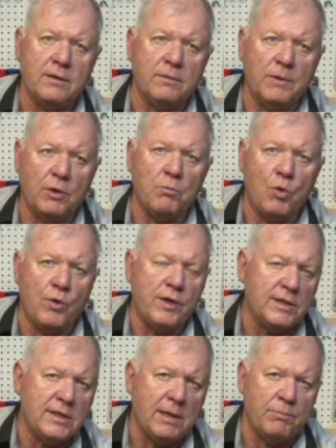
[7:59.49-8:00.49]
you know, more
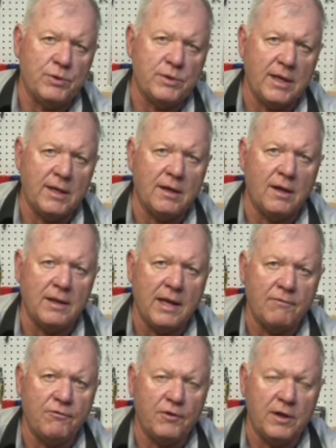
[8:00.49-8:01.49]
than 10% on
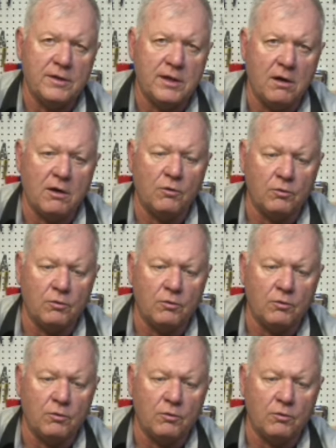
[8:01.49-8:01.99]
that front tongue,